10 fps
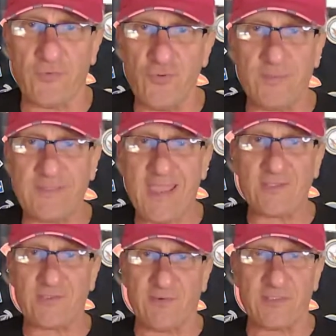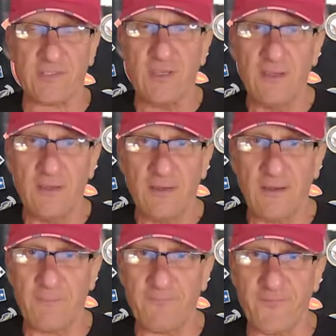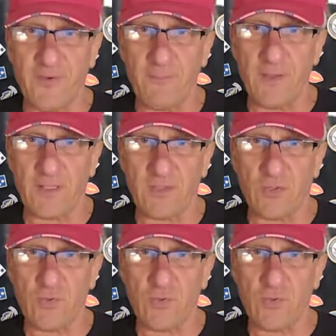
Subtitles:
2 battalions of us up from the